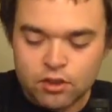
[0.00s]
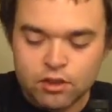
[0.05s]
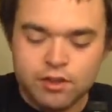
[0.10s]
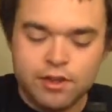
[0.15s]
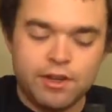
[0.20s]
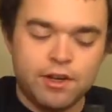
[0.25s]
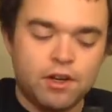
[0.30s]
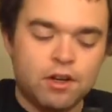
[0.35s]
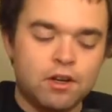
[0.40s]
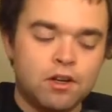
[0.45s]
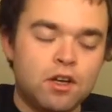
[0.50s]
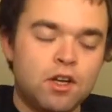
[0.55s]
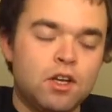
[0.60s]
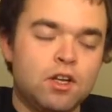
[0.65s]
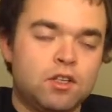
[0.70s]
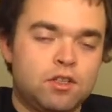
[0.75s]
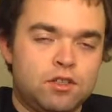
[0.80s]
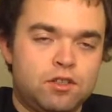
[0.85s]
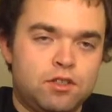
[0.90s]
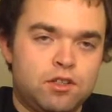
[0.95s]
here.
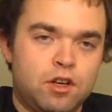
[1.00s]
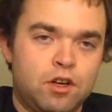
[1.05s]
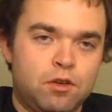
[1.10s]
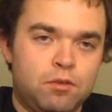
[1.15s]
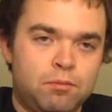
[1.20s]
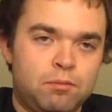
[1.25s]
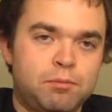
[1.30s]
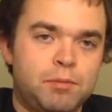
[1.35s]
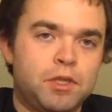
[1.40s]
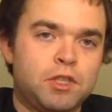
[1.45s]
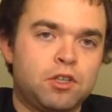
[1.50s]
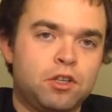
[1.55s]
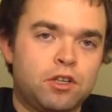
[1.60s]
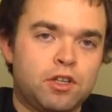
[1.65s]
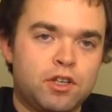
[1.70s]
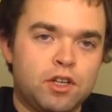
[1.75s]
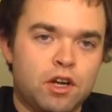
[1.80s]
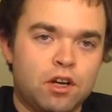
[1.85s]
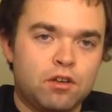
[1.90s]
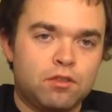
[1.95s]
So be
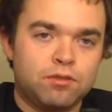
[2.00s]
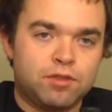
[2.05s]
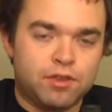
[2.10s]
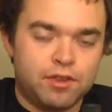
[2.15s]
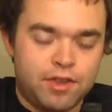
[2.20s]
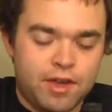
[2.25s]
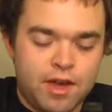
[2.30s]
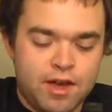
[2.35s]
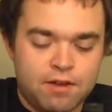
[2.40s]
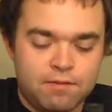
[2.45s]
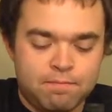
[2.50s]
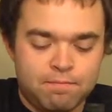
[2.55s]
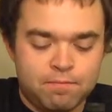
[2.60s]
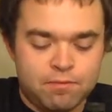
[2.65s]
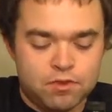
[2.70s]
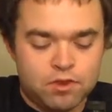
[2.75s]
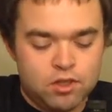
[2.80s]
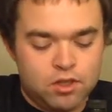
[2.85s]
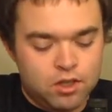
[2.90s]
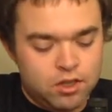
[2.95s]
looking out for that.
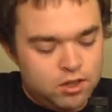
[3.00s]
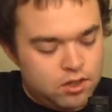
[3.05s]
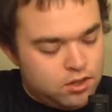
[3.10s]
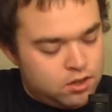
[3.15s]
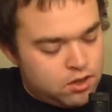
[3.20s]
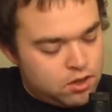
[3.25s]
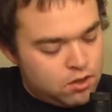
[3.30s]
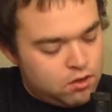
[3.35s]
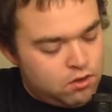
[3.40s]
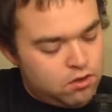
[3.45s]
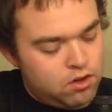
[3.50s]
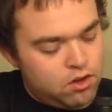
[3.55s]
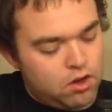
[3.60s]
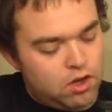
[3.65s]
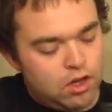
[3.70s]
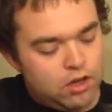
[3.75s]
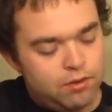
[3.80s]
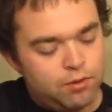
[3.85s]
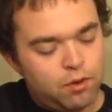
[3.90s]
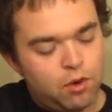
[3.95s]
So
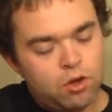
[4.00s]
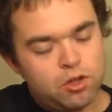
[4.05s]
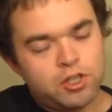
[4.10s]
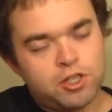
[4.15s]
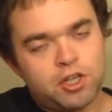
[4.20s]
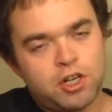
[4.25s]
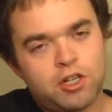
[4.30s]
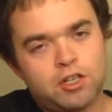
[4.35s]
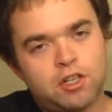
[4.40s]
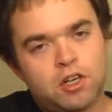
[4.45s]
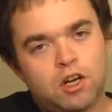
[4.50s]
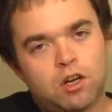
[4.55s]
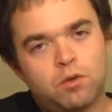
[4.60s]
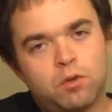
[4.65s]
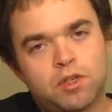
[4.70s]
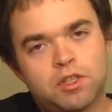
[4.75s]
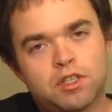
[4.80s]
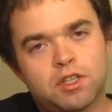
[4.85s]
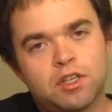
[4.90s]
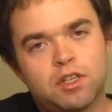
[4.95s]
for Straight Talk
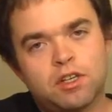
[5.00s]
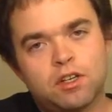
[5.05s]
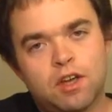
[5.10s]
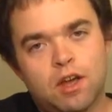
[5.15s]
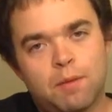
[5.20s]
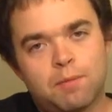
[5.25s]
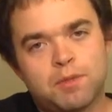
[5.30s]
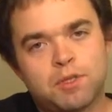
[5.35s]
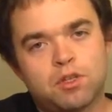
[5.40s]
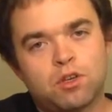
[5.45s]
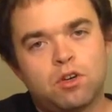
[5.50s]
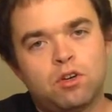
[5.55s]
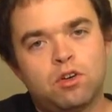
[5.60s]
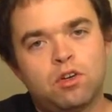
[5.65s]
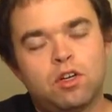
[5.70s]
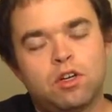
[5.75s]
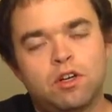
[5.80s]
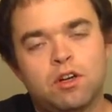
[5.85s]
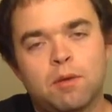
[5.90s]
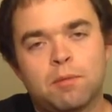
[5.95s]
Whiskey,
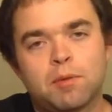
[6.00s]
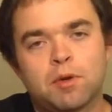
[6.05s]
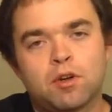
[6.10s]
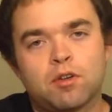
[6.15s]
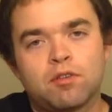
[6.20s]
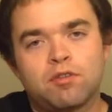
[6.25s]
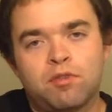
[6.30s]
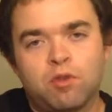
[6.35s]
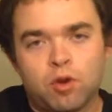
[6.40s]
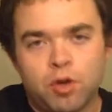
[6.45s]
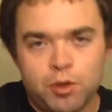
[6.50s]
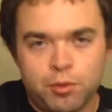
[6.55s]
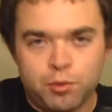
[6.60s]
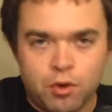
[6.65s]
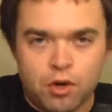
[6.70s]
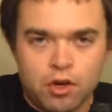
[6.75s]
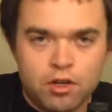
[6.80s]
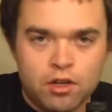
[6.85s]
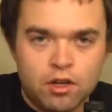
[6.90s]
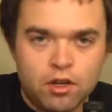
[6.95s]
episode number
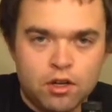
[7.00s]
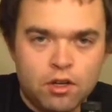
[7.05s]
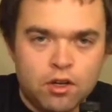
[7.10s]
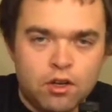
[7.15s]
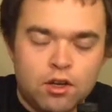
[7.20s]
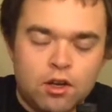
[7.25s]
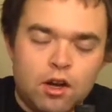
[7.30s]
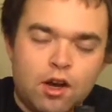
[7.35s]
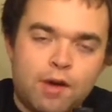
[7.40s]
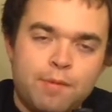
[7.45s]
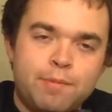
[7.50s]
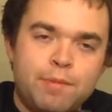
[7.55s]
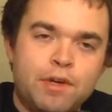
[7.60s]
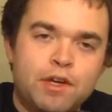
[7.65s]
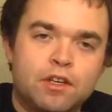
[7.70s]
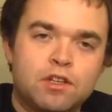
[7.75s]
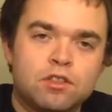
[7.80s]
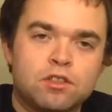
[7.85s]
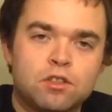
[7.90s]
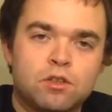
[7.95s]
41, I'm Nick,
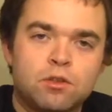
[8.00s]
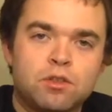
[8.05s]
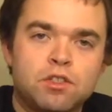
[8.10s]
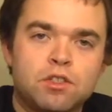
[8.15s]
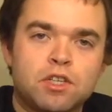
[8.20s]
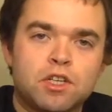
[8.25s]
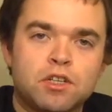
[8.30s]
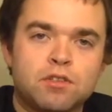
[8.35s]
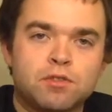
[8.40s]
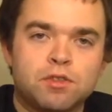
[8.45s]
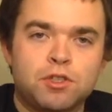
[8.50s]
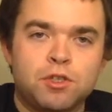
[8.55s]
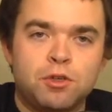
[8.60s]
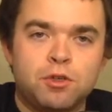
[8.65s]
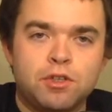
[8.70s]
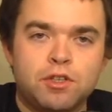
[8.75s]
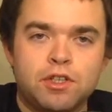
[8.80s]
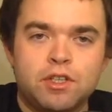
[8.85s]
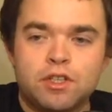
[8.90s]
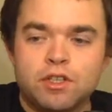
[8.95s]
as always. Thanks for
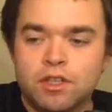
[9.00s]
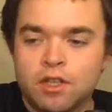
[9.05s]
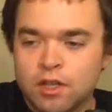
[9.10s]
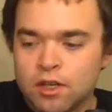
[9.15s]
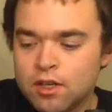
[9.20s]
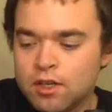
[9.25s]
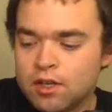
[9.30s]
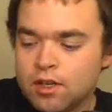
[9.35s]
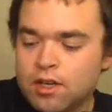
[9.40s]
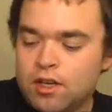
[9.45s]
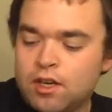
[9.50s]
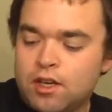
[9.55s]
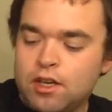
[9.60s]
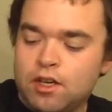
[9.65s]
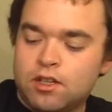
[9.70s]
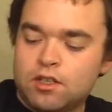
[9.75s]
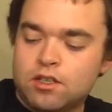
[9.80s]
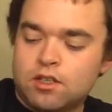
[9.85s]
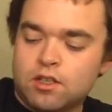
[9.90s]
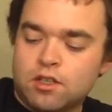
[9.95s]
tuning in.
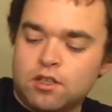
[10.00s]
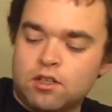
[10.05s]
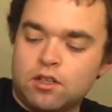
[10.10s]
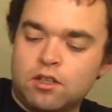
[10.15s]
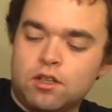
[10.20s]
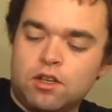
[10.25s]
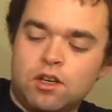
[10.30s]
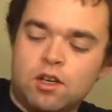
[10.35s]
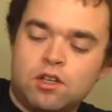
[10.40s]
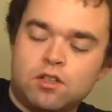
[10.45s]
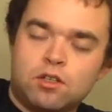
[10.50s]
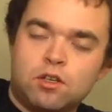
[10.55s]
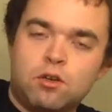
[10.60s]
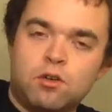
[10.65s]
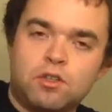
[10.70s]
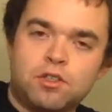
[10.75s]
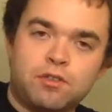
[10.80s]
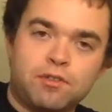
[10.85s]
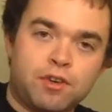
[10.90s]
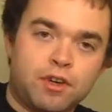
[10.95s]
And as
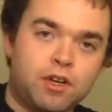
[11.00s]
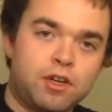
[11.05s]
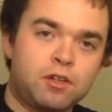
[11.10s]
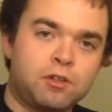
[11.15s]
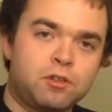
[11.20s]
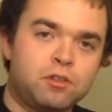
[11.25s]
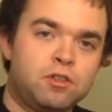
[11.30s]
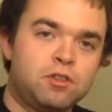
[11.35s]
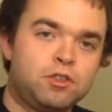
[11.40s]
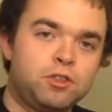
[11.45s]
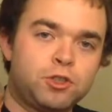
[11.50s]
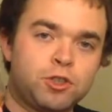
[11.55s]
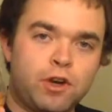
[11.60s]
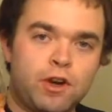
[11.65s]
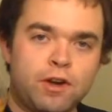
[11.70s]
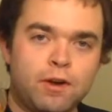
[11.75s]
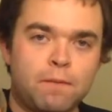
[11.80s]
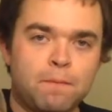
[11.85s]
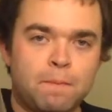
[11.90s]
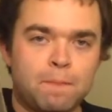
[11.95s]
always, if you're going to
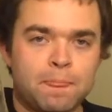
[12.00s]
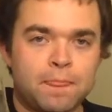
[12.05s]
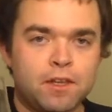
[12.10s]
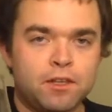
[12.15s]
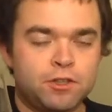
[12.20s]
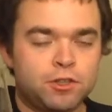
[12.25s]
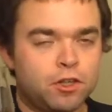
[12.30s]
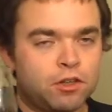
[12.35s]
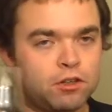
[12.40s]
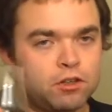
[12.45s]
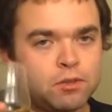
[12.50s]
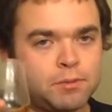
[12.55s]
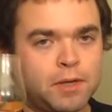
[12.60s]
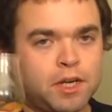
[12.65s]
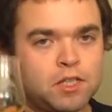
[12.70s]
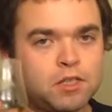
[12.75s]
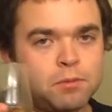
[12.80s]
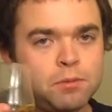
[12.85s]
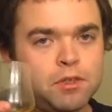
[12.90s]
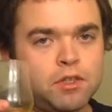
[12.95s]
drink, drink
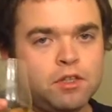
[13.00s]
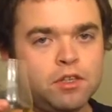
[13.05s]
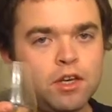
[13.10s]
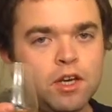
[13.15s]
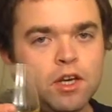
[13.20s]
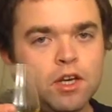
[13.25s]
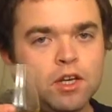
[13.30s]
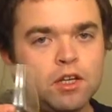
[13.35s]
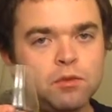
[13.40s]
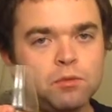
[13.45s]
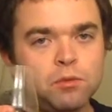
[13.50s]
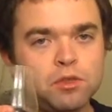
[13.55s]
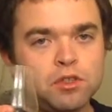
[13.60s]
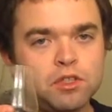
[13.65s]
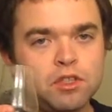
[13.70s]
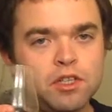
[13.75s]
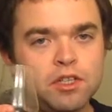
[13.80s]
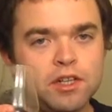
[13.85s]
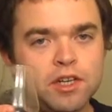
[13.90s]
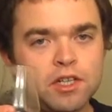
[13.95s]
responsibly, and we'll
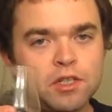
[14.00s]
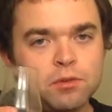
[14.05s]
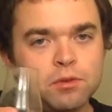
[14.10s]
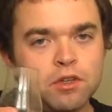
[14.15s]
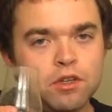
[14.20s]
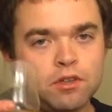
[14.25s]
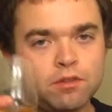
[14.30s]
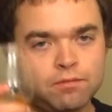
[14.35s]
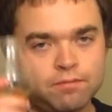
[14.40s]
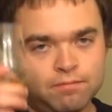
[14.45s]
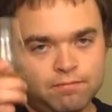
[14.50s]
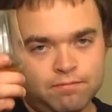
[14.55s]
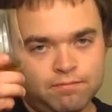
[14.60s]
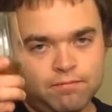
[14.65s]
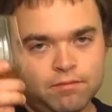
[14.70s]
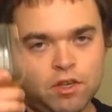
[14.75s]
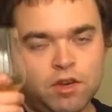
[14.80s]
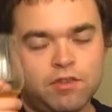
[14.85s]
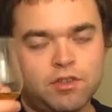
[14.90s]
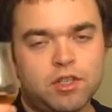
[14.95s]
see you next week.
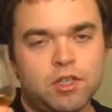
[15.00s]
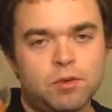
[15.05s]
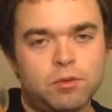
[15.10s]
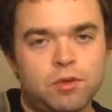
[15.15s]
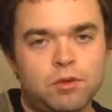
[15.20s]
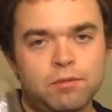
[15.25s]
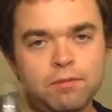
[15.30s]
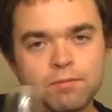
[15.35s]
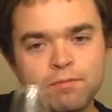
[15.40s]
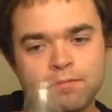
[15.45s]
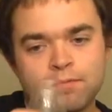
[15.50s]
Have a good one.